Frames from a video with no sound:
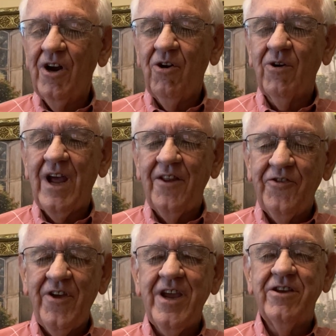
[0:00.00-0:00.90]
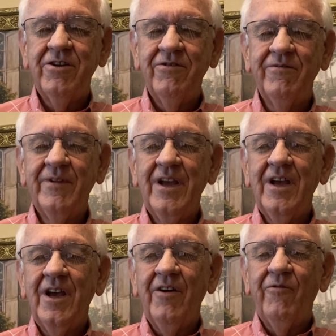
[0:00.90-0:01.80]
Lord, I thank you
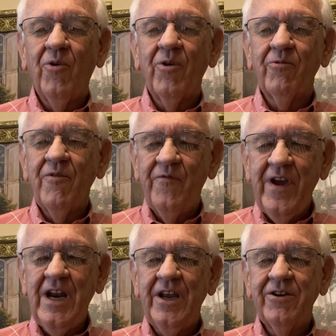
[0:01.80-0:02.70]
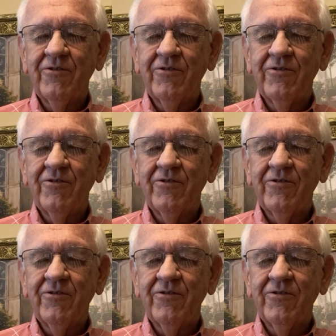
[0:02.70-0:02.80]
for revealing